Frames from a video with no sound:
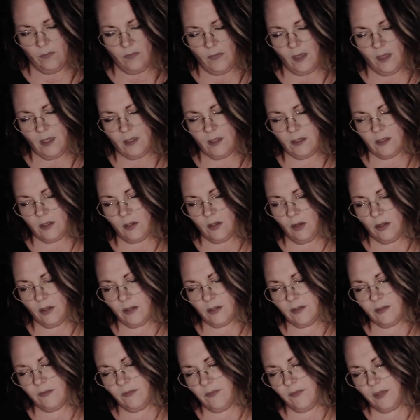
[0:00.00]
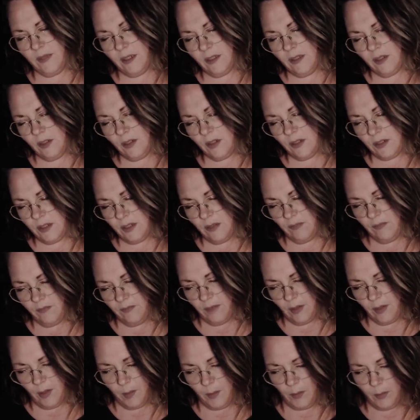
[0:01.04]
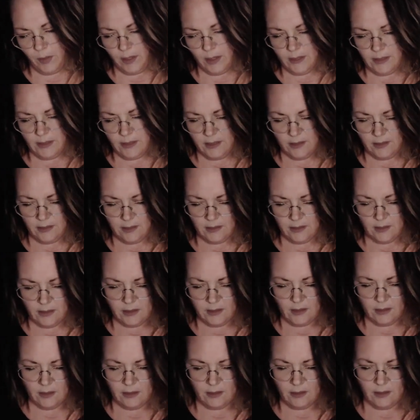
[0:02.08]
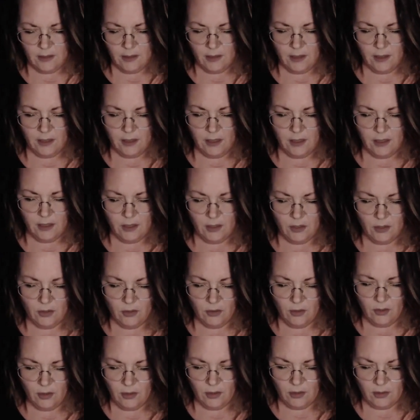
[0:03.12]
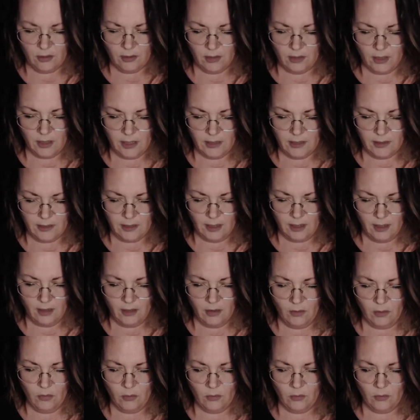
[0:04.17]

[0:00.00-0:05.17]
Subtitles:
Start to feel yourself very present here and now.